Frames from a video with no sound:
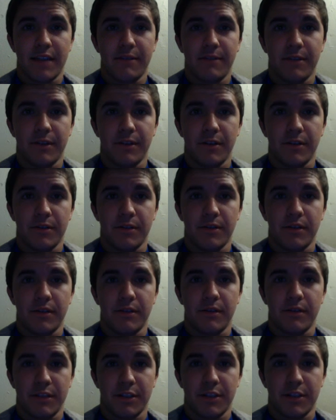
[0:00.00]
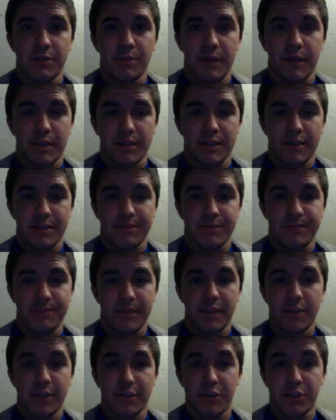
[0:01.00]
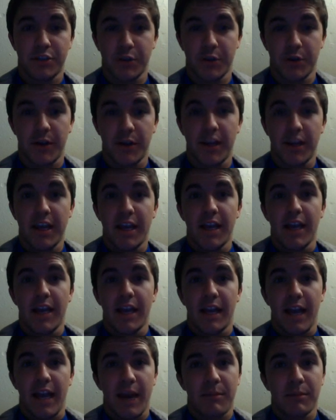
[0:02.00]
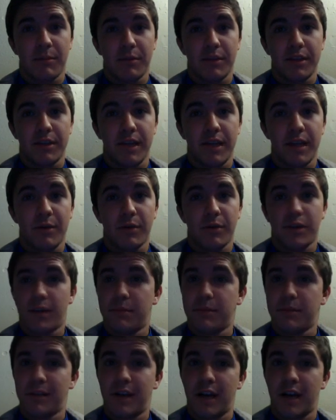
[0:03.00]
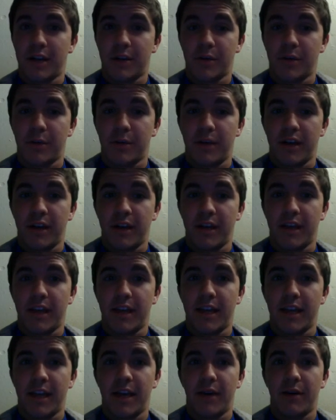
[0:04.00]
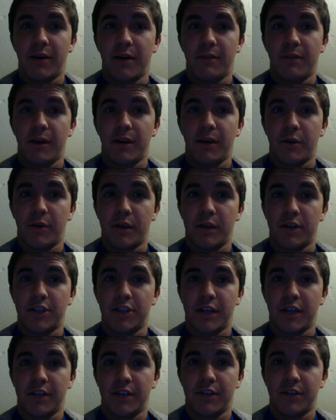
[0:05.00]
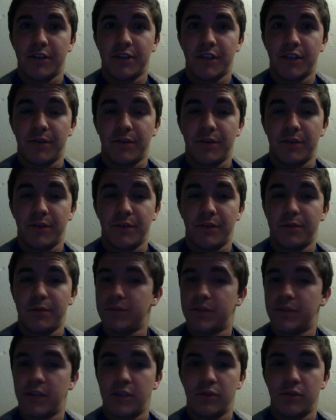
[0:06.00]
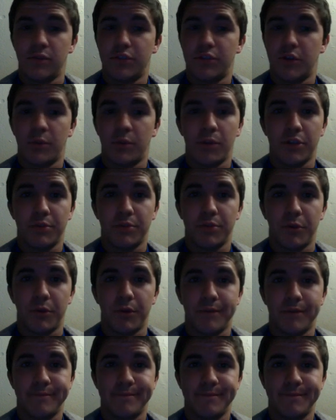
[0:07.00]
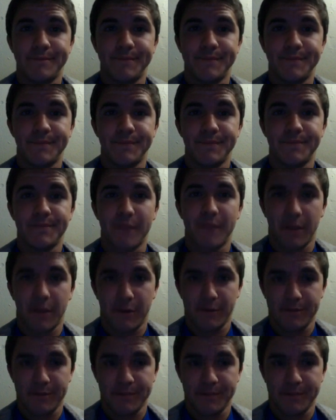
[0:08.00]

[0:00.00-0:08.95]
field of digital medicine. It's true. An apple a day will keep the doctor away, and now a quick check of your cell phone can do so much more. Thank you.